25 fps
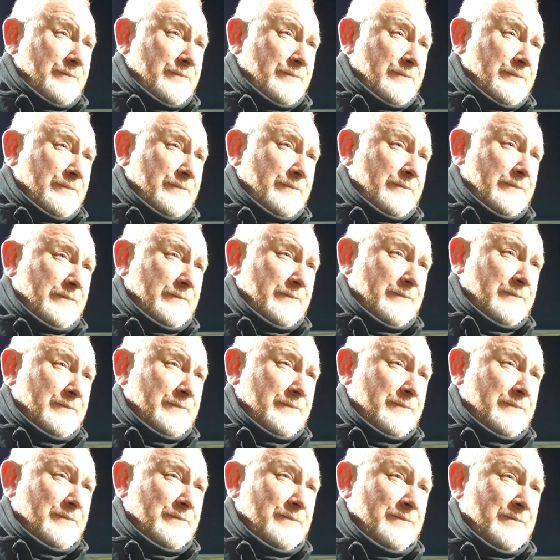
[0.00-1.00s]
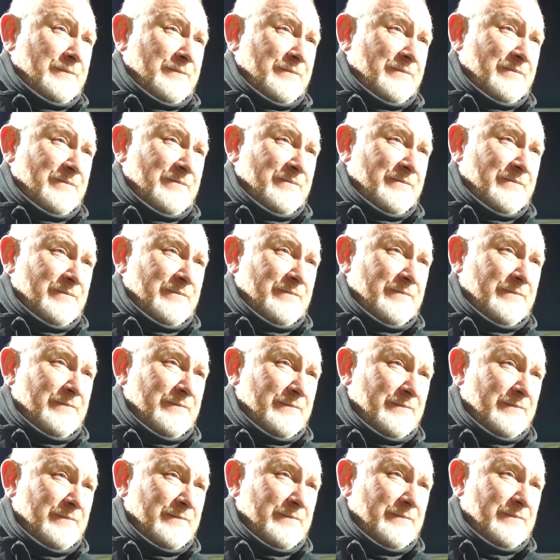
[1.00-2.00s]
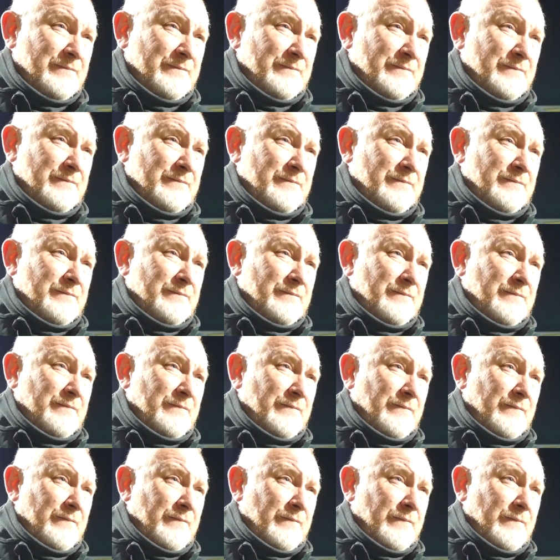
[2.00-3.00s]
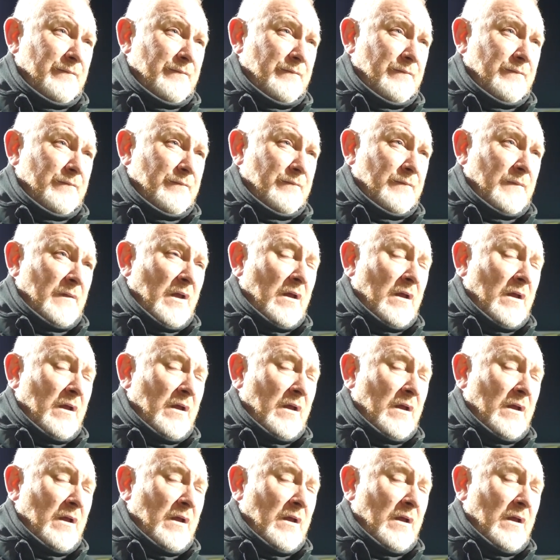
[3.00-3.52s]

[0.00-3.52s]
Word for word: week, we can head into what's an exciting F A Cup tie on Sunday now.